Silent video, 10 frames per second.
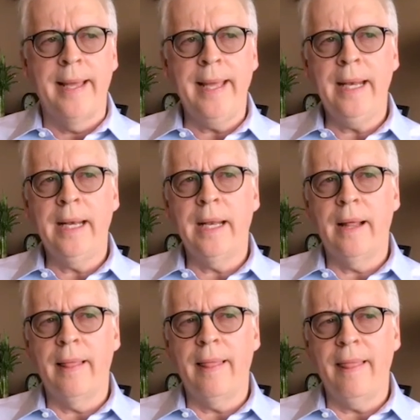And
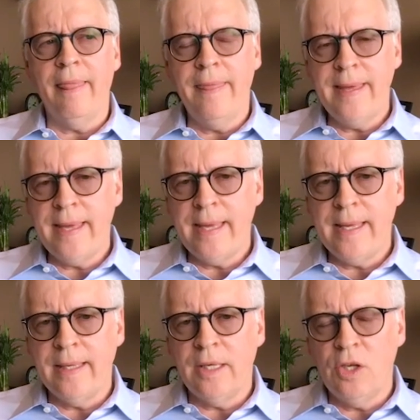
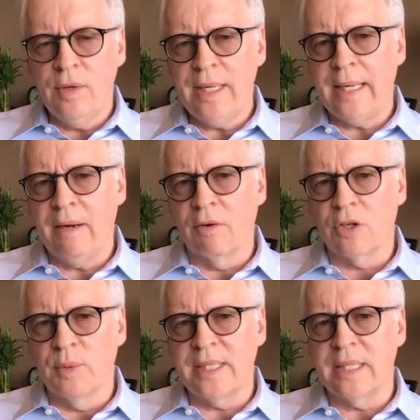the unique
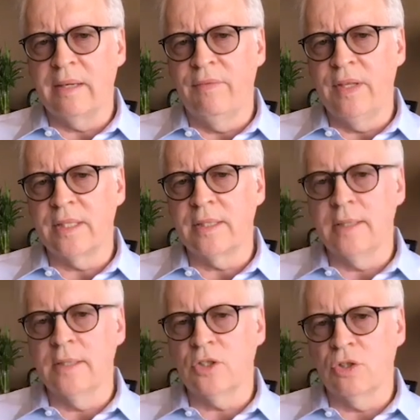characteristic of this
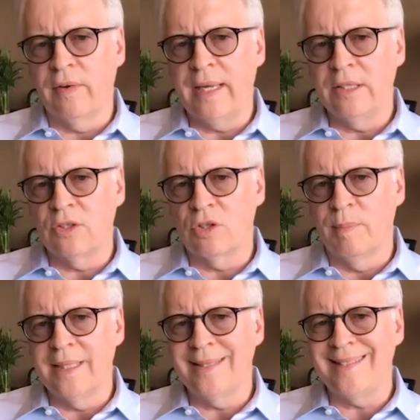survey
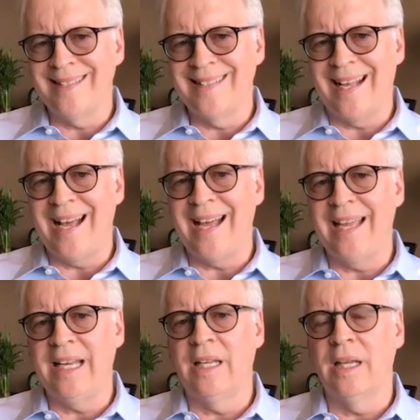instrument is
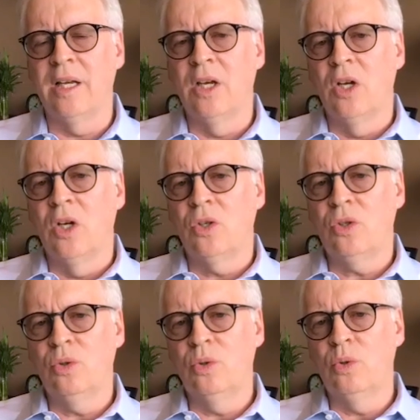designed
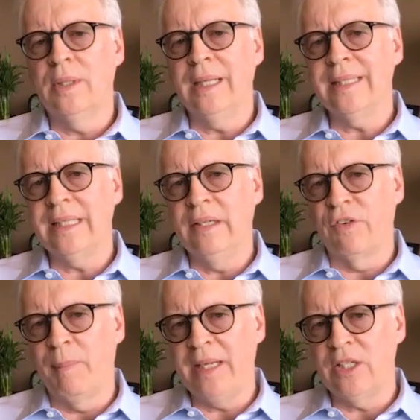to elicit
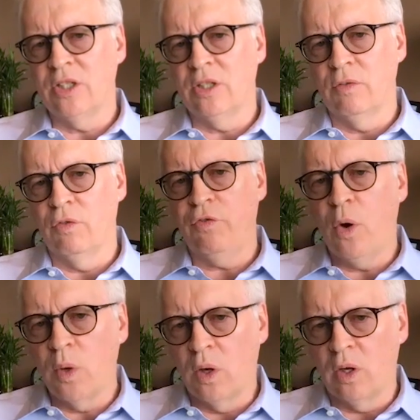information,
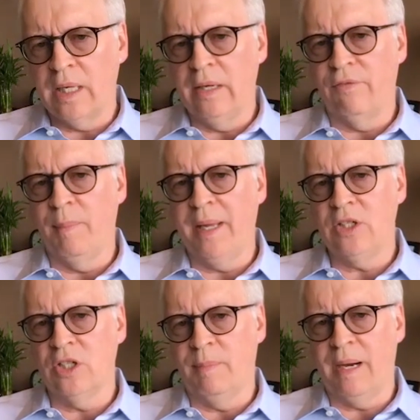forward-looking
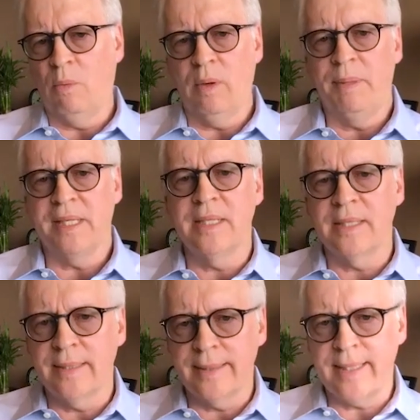information, about what
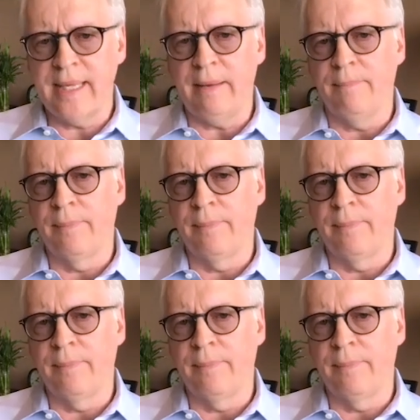businesses see.